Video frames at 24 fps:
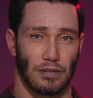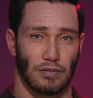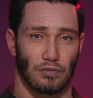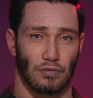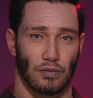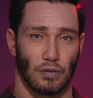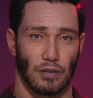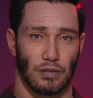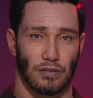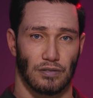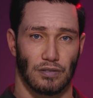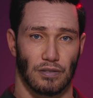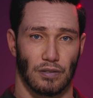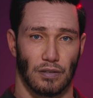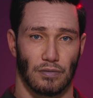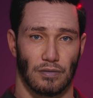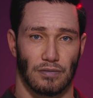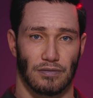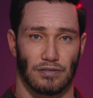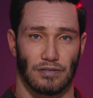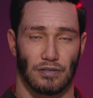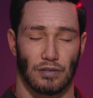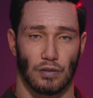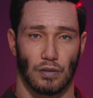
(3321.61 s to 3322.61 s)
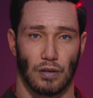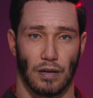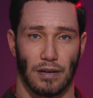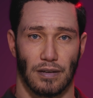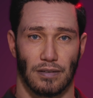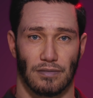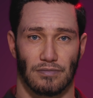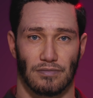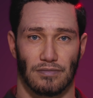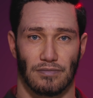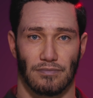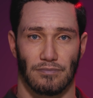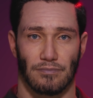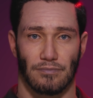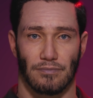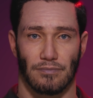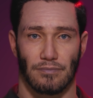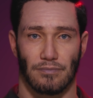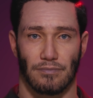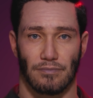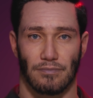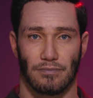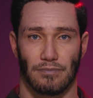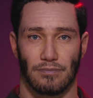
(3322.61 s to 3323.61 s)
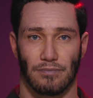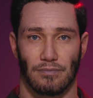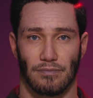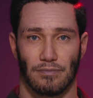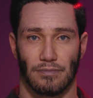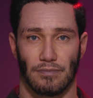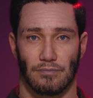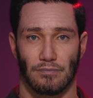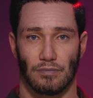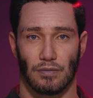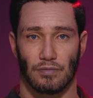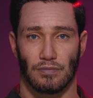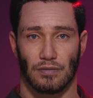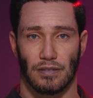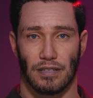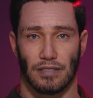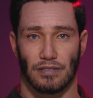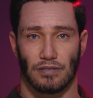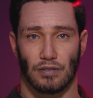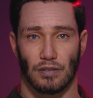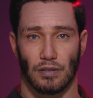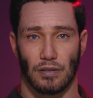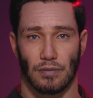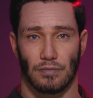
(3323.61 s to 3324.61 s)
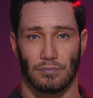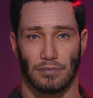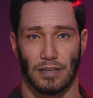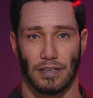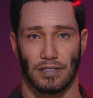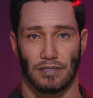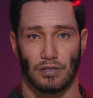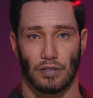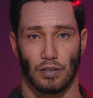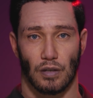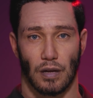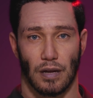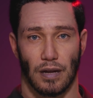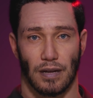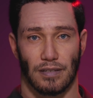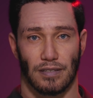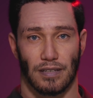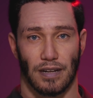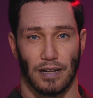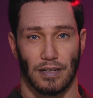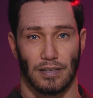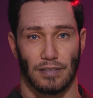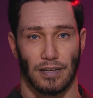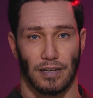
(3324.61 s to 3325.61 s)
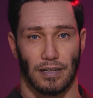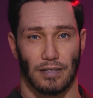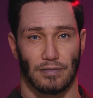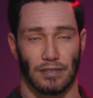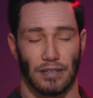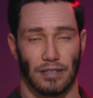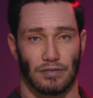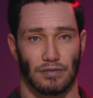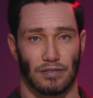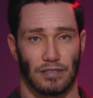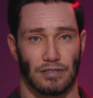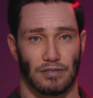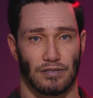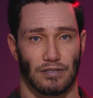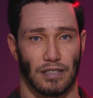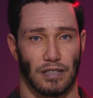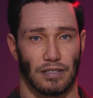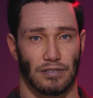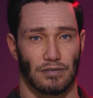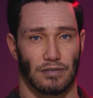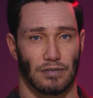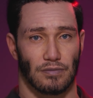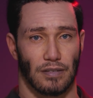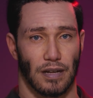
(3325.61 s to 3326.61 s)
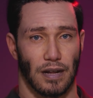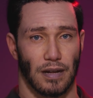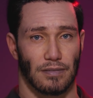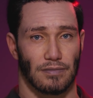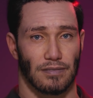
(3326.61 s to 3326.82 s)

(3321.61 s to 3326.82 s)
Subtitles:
version of us thrives? The future of digital identity isn't just about